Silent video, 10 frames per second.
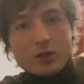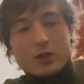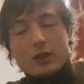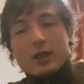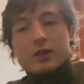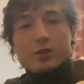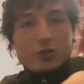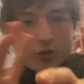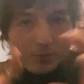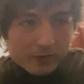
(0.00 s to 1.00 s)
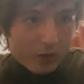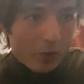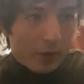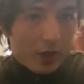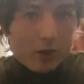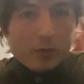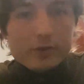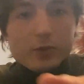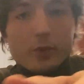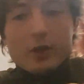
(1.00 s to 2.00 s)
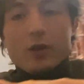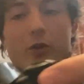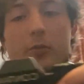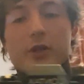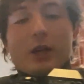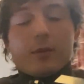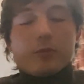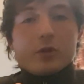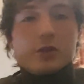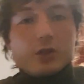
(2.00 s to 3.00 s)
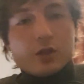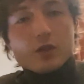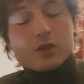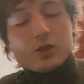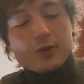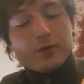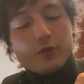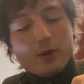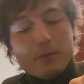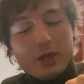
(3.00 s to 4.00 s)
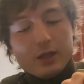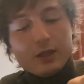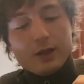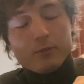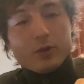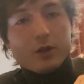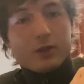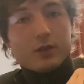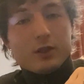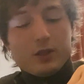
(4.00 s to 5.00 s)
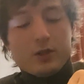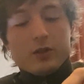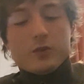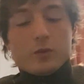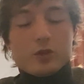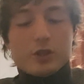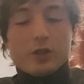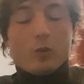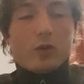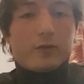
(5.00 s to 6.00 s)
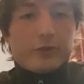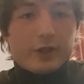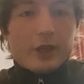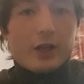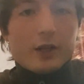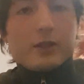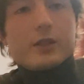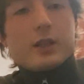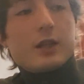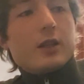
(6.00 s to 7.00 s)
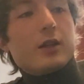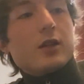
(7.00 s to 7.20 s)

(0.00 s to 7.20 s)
Okay guys, so just before we go, I thought we'd load up the cameras. So for our main camera, which is our 139 today,